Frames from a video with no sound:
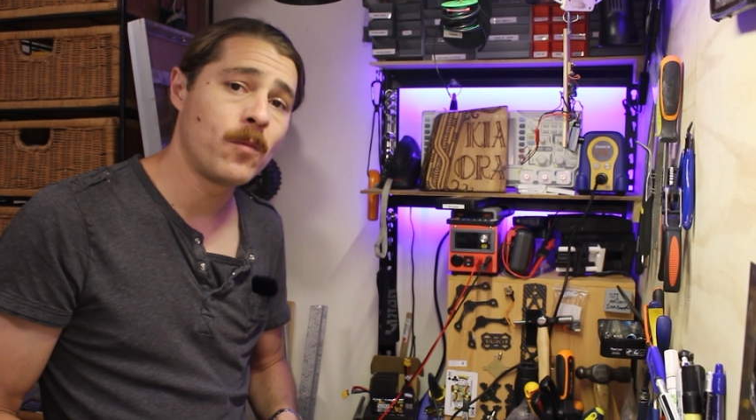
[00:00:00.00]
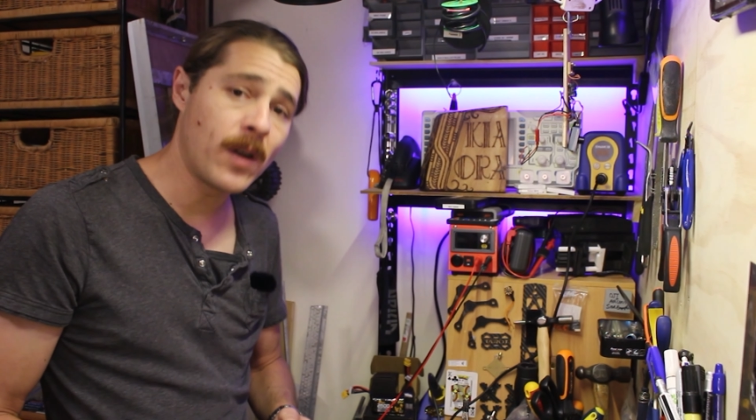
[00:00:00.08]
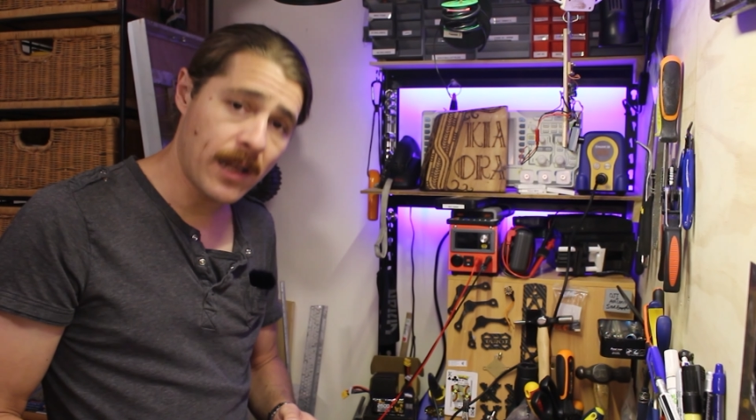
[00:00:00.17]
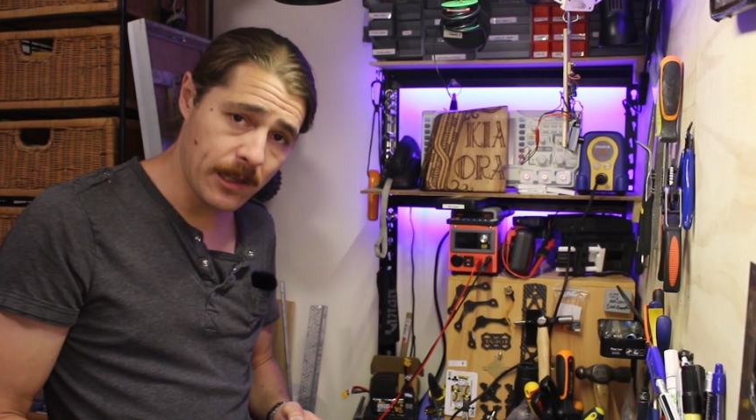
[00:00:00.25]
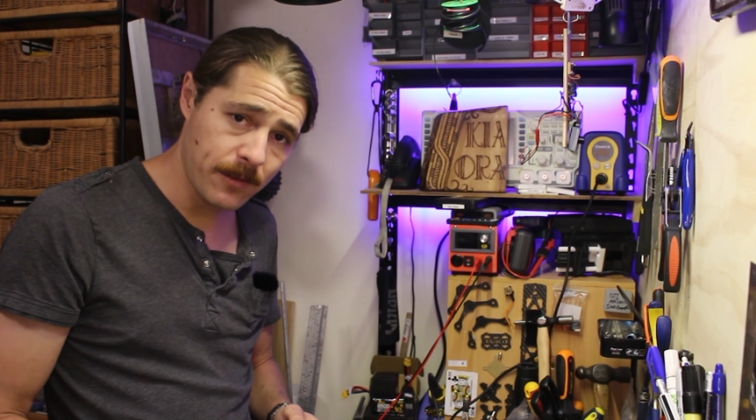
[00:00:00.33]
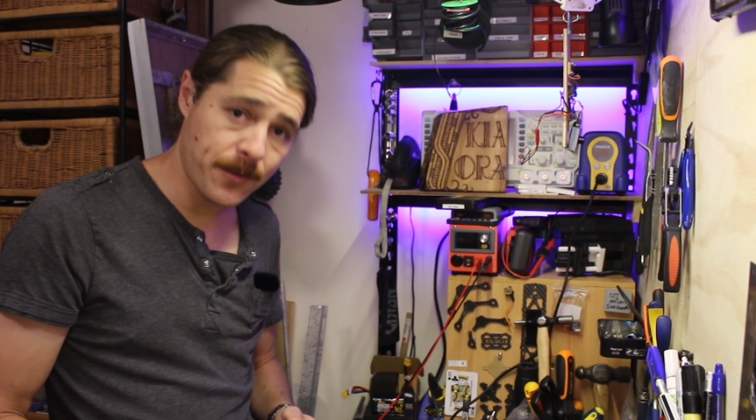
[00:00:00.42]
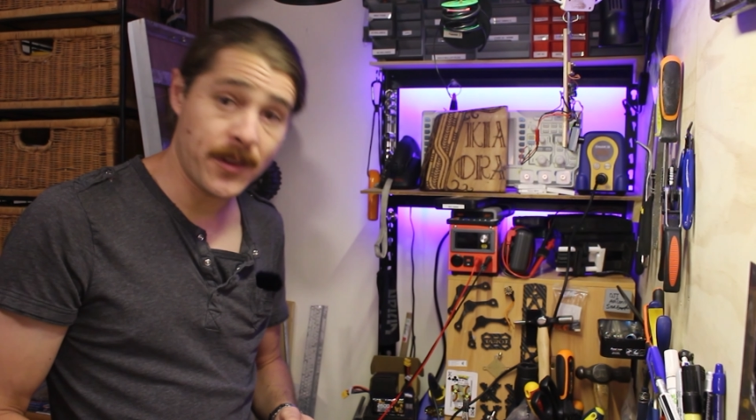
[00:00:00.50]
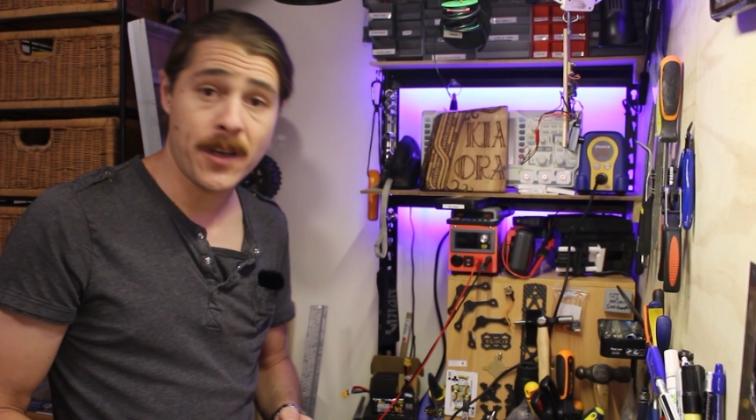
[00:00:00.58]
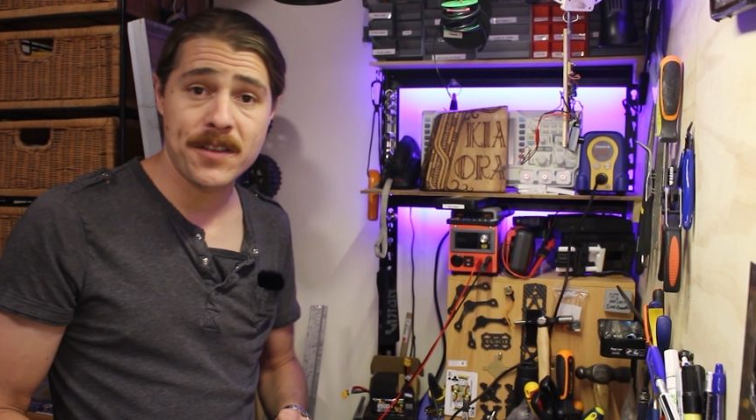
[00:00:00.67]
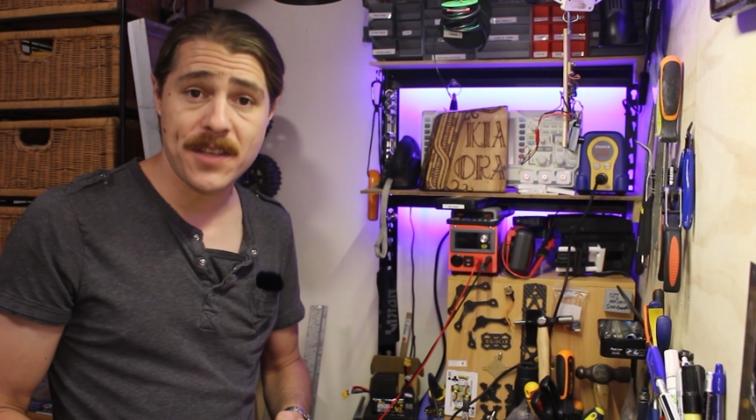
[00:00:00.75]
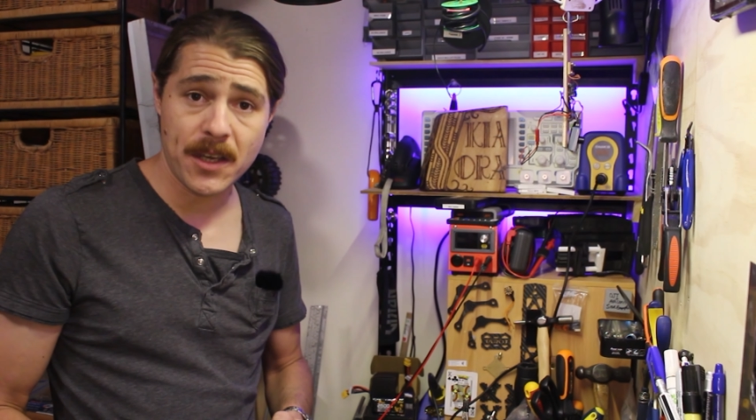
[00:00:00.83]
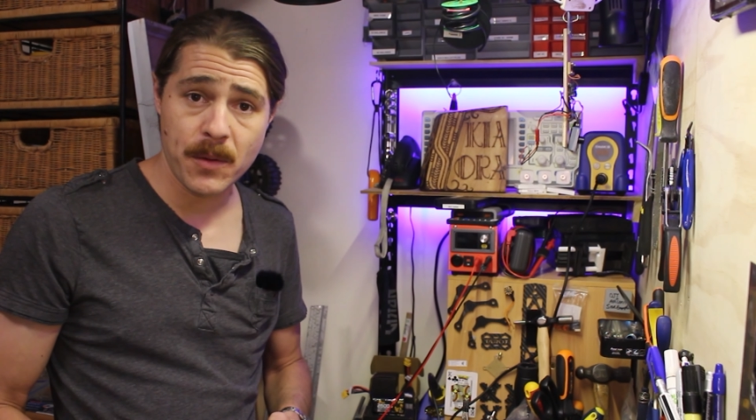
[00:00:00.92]
Well, for
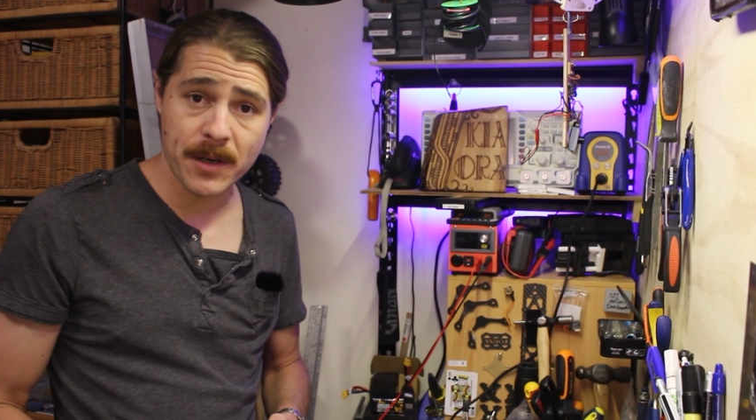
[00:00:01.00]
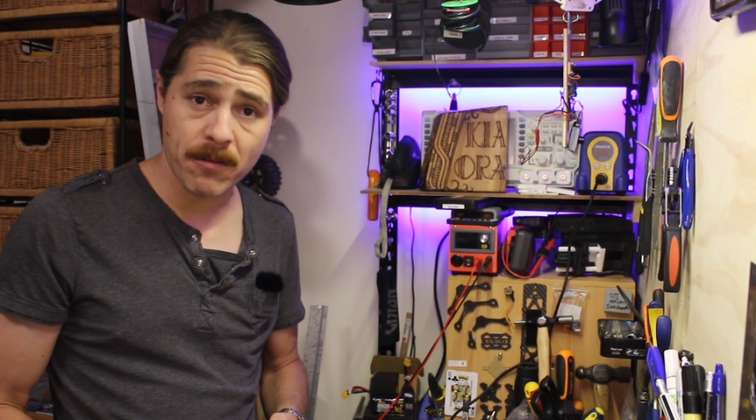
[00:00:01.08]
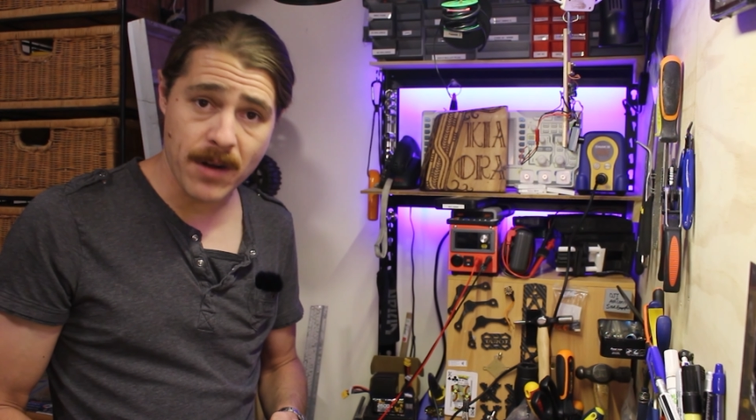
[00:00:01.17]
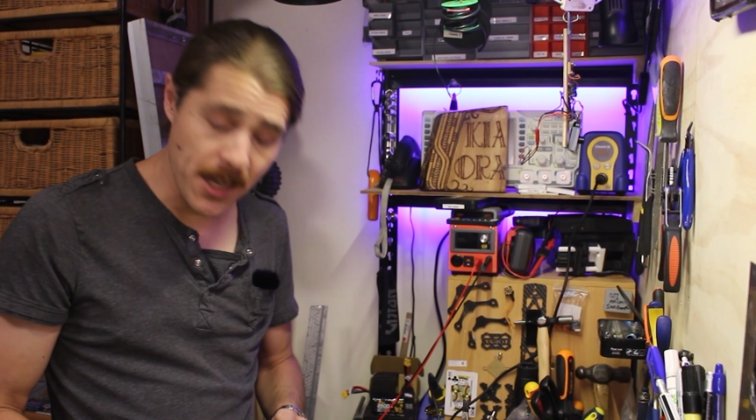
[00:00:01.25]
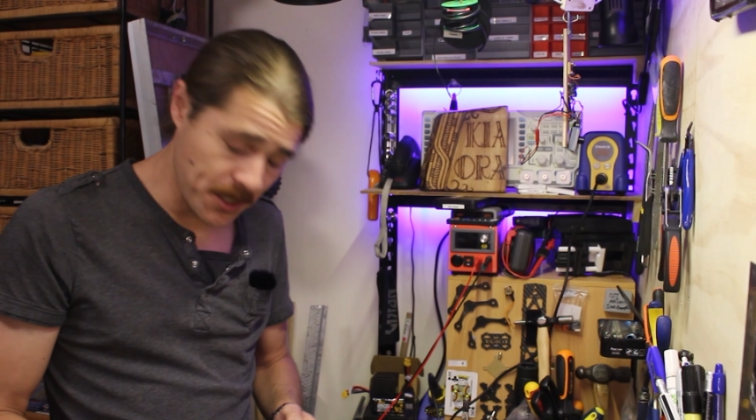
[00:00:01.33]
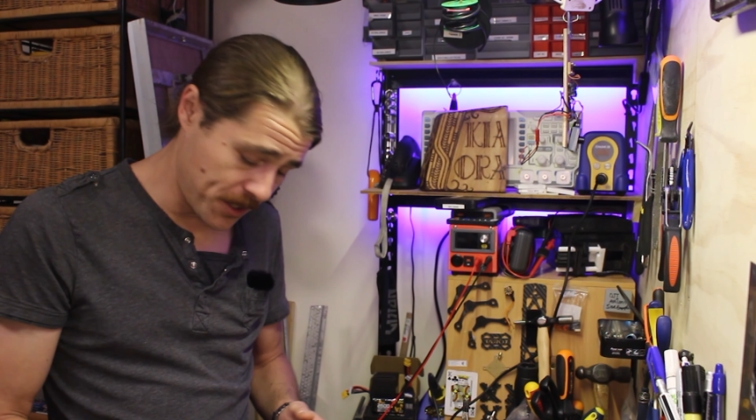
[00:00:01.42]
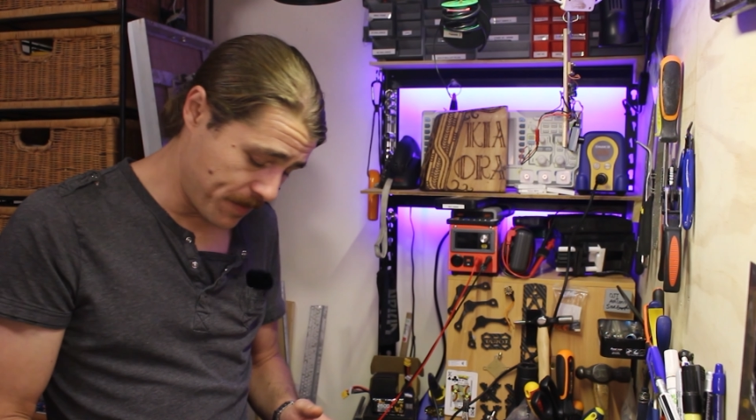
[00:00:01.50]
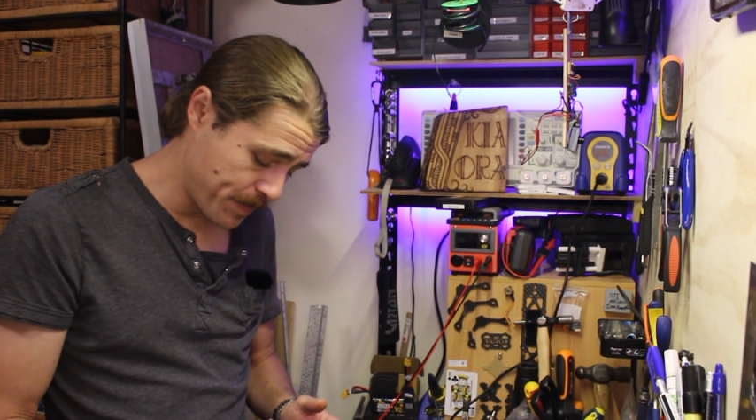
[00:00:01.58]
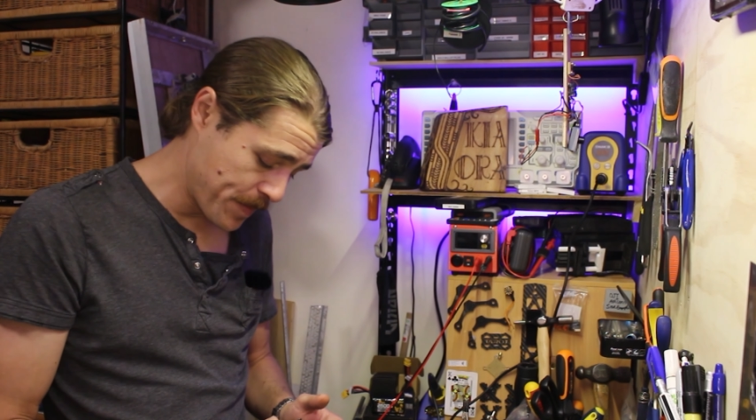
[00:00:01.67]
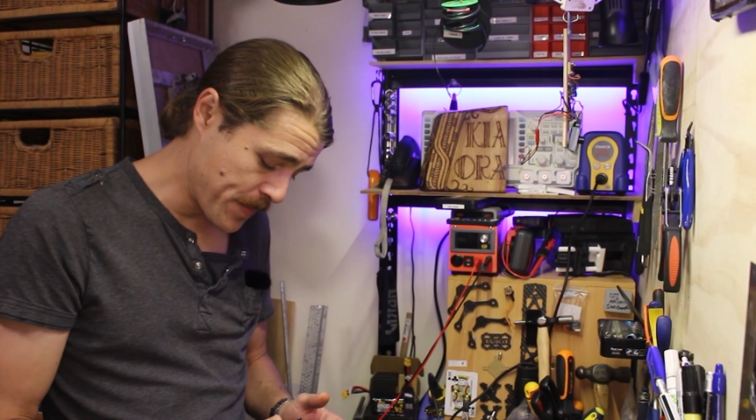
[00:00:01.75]
those of you in a rush,